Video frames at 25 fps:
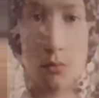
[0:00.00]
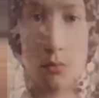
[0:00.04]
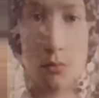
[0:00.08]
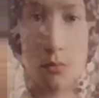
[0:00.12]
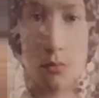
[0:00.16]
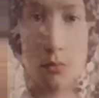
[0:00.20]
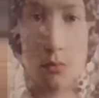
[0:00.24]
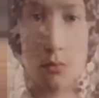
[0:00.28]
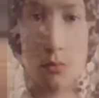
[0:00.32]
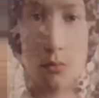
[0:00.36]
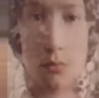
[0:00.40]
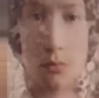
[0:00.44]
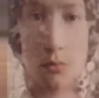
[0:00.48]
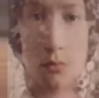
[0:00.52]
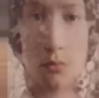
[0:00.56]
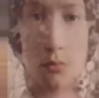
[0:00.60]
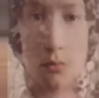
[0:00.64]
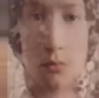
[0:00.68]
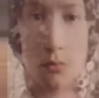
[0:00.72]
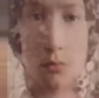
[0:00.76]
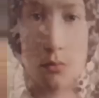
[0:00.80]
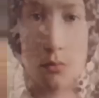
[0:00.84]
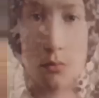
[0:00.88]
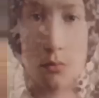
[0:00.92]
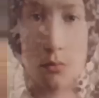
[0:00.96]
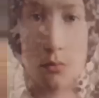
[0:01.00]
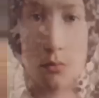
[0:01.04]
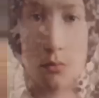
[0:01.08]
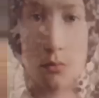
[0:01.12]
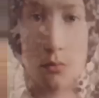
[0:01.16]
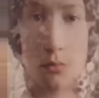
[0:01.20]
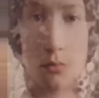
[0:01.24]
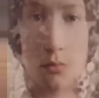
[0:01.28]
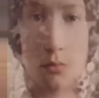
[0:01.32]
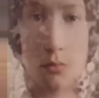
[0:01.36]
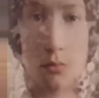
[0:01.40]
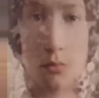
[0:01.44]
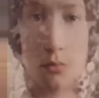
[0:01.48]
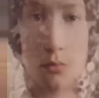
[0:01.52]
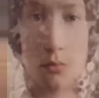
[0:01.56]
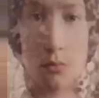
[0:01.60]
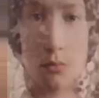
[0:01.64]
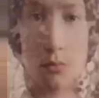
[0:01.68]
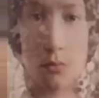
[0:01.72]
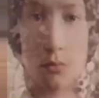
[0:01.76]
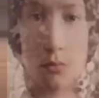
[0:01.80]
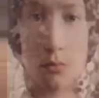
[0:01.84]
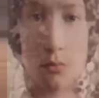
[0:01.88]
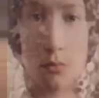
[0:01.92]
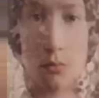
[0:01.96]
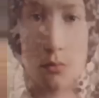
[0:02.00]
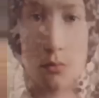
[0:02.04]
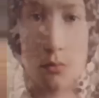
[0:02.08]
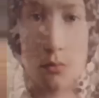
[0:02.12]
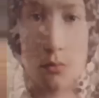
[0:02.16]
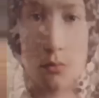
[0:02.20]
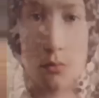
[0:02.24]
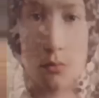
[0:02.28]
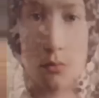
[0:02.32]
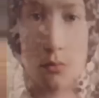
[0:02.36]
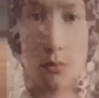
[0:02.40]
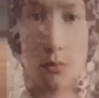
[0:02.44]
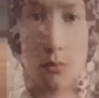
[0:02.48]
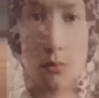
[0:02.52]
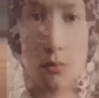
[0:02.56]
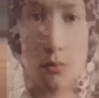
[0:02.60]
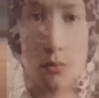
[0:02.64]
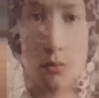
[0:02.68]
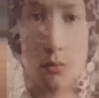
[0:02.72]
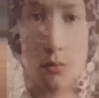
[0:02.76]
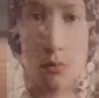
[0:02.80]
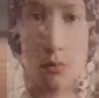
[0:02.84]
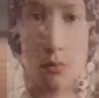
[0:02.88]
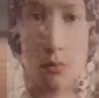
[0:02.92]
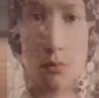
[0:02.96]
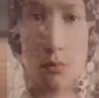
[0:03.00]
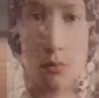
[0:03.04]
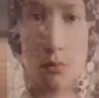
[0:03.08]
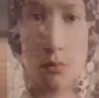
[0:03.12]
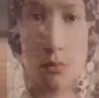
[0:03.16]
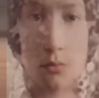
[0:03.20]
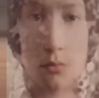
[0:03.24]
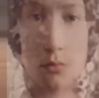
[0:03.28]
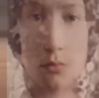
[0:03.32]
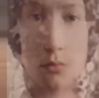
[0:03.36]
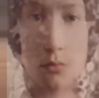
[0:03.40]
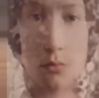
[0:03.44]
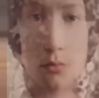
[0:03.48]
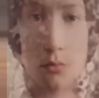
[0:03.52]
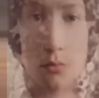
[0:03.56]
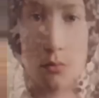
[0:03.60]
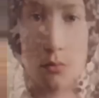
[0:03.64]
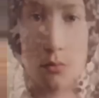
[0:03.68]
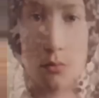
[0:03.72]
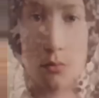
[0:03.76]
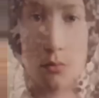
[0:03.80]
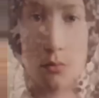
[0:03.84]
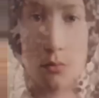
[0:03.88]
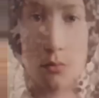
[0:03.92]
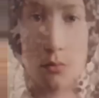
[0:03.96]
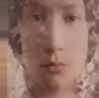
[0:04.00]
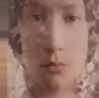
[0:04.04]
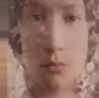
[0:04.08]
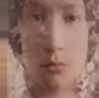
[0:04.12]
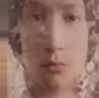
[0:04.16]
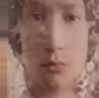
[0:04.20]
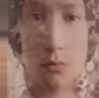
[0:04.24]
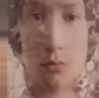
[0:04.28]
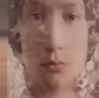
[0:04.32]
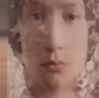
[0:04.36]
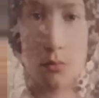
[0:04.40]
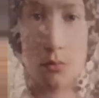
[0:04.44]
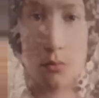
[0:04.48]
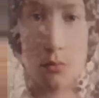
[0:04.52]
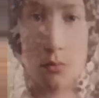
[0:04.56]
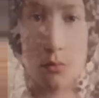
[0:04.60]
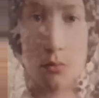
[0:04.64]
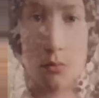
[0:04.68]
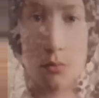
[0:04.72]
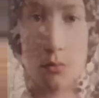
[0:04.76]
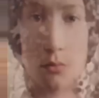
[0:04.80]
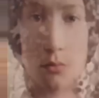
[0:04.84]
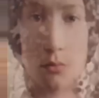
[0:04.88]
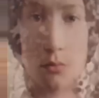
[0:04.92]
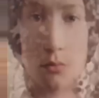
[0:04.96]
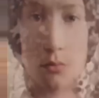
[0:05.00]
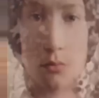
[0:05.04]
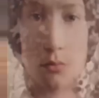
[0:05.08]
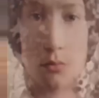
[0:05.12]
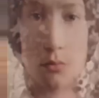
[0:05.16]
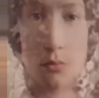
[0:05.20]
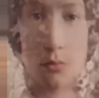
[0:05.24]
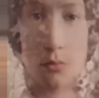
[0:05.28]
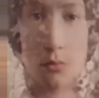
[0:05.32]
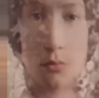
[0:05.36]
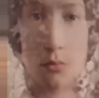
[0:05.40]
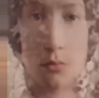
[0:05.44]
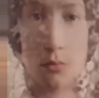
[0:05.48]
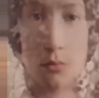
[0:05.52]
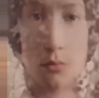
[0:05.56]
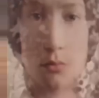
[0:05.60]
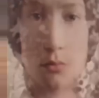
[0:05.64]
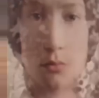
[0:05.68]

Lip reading: (silent)